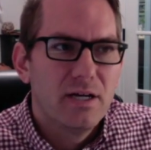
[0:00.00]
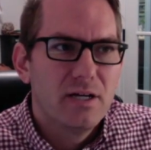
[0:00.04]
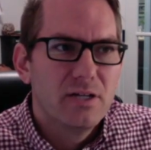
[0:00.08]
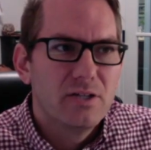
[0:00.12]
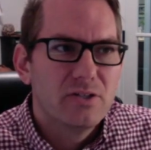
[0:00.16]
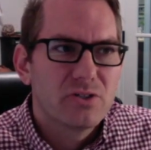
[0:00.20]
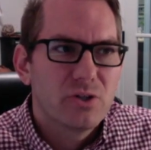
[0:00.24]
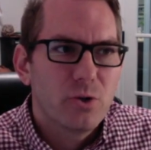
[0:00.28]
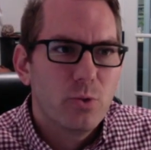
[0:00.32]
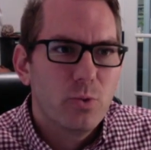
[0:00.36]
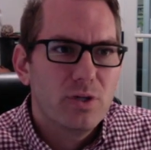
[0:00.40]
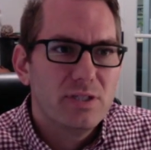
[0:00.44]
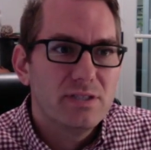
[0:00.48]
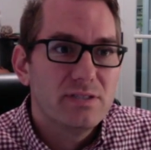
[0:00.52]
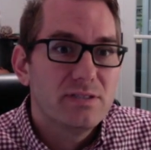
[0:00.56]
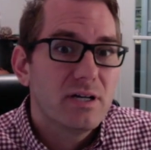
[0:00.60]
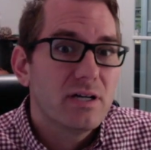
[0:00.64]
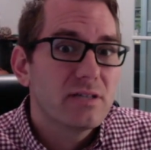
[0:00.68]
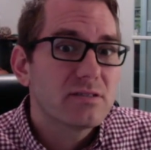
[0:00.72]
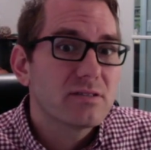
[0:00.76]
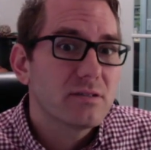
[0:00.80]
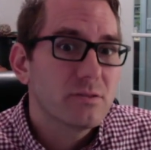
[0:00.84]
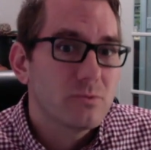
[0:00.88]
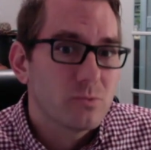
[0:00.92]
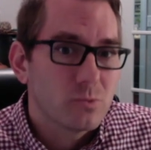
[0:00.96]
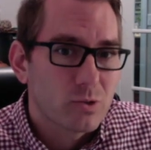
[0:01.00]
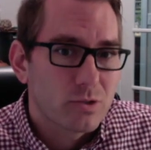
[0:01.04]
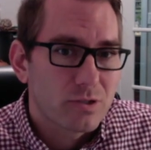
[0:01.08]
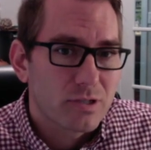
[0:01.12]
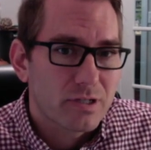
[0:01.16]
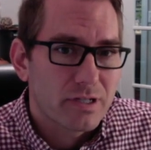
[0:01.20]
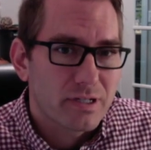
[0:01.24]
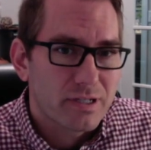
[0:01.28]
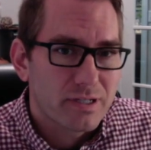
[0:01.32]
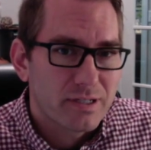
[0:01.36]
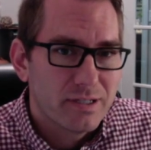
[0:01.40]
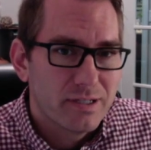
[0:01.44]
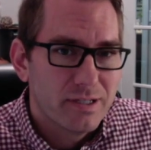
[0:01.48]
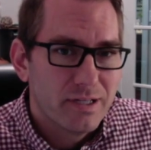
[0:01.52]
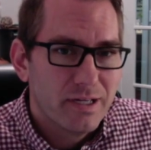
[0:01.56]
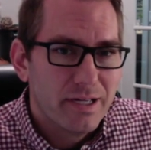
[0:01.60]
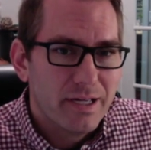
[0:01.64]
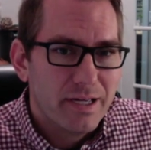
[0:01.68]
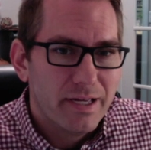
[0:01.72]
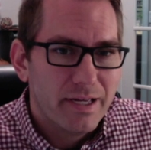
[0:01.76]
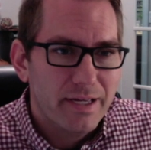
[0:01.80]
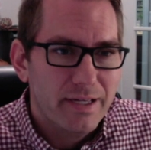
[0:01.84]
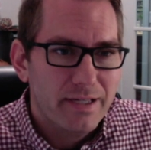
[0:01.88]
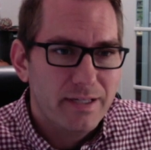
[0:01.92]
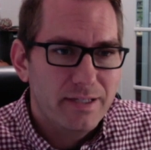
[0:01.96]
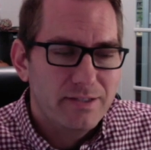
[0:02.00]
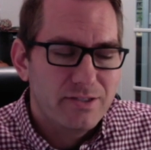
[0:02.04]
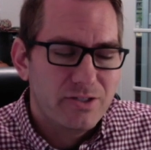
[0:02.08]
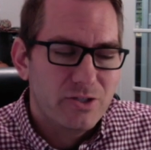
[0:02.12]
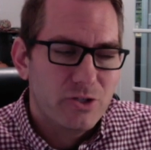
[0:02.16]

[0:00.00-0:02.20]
So what doesn't work is,